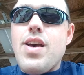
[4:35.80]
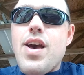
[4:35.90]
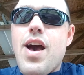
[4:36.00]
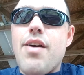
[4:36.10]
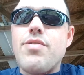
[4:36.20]

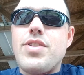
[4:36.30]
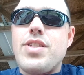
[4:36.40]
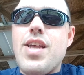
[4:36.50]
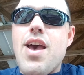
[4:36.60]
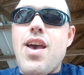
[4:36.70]
I would
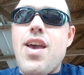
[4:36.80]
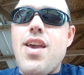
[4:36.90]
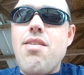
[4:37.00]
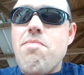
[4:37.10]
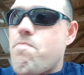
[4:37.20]

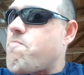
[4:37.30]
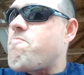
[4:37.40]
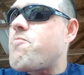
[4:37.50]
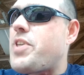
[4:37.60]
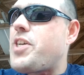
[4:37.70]
say
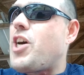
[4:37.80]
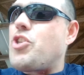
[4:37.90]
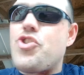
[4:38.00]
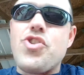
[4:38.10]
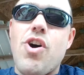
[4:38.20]
a
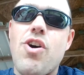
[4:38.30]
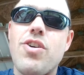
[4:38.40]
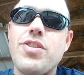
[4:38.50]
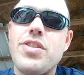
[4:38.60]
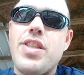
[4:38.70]

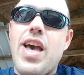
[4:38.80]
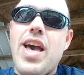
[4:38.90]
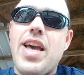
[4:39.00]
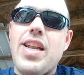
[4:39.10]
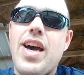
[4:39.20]
song
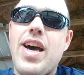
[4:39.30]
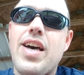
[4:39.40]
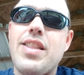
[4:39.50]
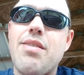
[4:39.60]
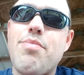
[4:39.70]

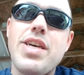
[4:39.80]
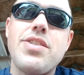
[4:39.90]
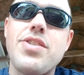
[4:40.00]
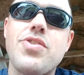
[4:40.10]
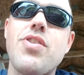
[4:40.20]
that best
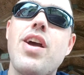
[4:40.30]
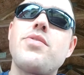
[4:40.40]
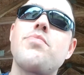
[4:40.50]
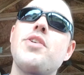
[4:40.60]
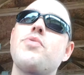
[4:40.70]

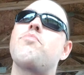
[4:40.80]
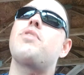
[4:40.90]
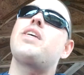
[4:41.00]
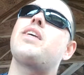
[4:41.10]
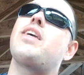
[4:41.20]
describes me would
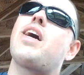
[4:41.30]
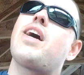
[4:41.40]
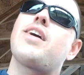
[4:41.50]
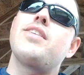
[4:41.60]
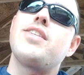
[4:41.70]
be
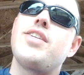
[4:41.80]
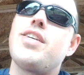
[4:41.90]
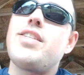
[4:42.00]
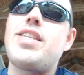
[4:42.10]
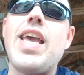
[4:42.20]

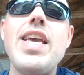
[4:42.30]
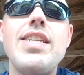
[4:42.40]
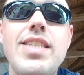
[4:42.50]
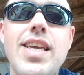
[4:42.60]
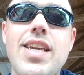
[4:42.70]

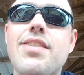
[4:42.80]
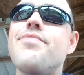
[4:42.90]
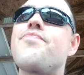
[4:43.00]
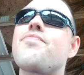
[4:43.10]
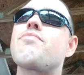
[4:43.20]
TNT
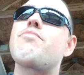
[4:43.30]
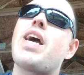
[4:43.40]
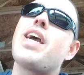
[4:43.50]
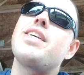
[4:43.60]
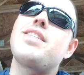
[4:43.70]

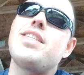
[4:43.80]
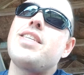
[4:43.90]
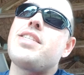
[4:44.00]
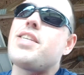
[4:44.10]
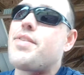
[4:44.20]
by
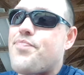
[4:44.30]
AC/DC.